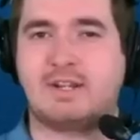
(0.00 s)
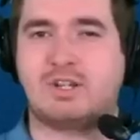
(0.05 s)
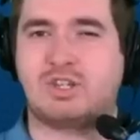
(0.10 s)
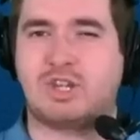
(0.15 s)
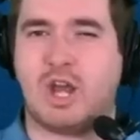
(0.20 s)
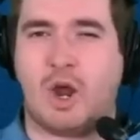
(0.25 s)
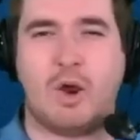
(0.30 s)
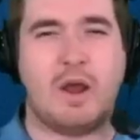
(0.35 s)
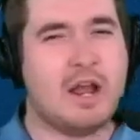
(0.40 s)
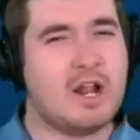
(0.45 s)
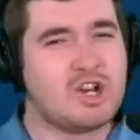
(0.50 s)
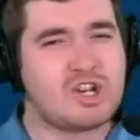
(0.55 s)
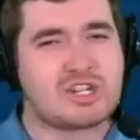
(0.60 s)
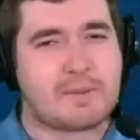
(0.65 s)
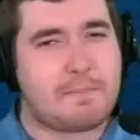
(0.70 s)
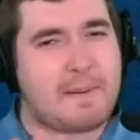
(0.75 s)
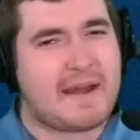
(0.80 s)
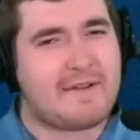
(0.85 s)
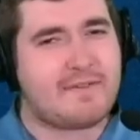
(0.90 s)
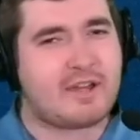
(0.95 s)
So just a
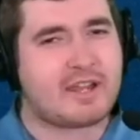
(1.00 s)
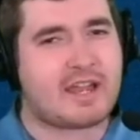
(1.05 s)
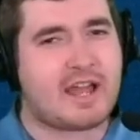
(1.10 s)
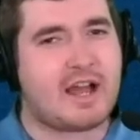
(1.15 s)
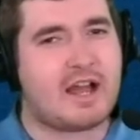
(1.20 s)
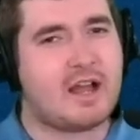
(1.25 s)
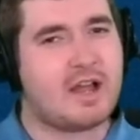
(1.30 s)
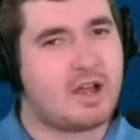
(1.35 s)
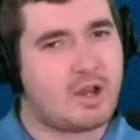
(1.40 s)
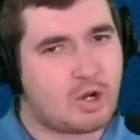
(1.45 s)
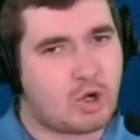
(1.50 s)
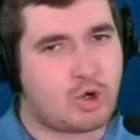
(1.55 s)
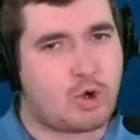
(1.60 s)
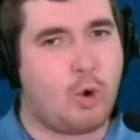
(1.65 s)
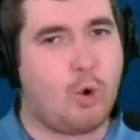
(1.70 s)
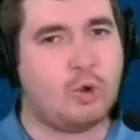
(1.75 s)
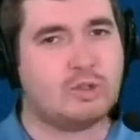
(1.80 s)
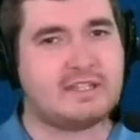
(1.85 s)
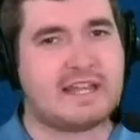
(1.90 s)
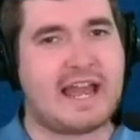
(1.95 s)
bit of like a
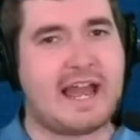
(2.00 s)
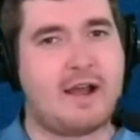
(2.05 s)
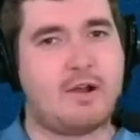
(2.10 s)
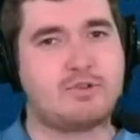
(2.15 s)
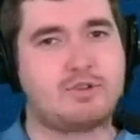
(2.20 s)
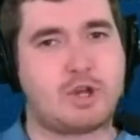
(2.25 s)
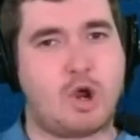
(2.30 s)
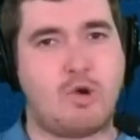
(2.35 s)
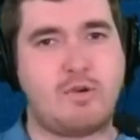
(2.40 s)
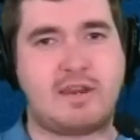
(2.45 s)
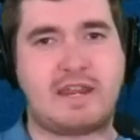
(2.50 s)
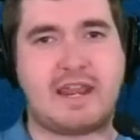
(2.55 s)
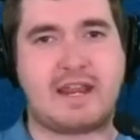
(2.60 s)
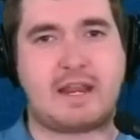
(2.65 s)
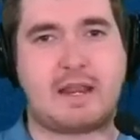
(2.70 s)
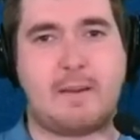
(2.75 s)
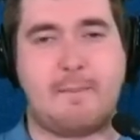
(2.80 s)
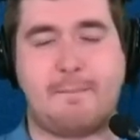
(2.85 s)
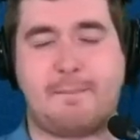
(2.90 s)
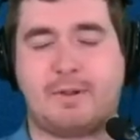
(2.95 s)
cool down, don't get
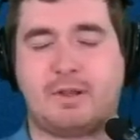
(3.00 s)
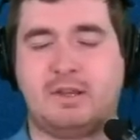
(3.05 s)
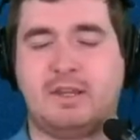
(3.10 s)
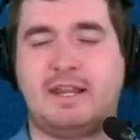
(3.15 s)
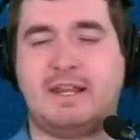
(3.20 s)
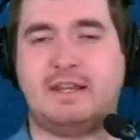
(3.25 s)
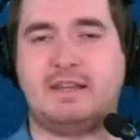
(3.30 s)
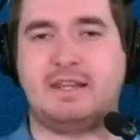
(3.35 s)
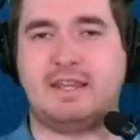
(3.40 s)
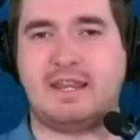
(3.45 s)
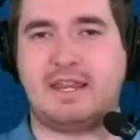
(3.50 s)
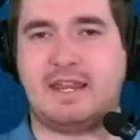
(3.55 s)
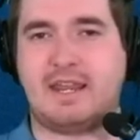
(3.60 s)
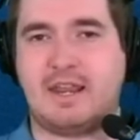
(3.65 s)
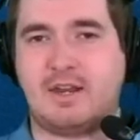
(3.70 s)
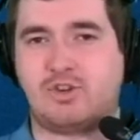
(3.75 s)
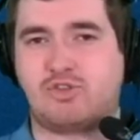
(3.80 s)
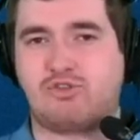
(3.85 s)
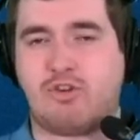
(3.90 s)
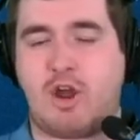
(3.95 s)
completely
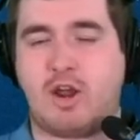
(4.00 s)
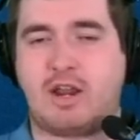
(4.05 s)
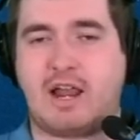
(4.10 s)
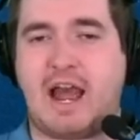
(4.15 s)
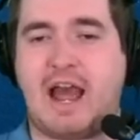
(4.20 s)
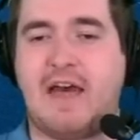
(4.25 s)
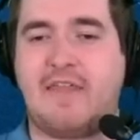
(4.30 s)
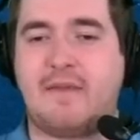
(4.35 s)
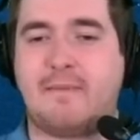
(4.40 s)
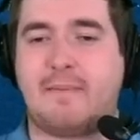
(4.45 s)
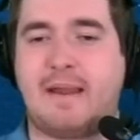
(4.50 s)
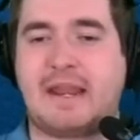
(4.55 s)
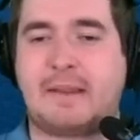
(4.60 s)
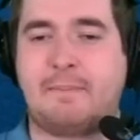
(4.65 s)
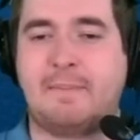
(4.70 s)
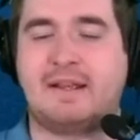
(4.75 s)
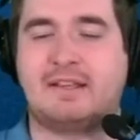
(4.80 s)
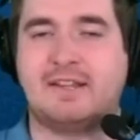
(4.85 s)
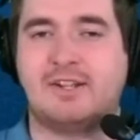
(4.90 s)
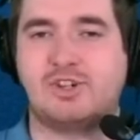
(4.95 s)
drunk on the Mike
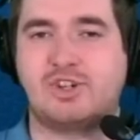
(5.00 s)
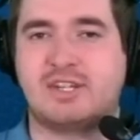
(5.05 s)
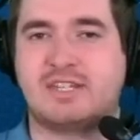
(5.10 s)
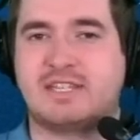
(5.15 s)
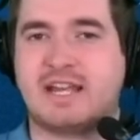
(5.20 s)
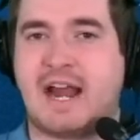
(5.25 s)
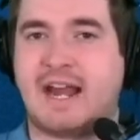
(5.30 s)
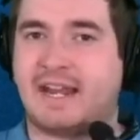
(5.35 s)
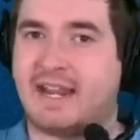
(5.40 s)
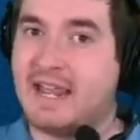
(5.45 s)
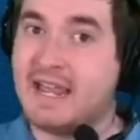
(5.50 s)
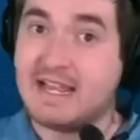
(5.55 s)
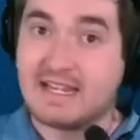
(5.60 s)
McGlinchey signing.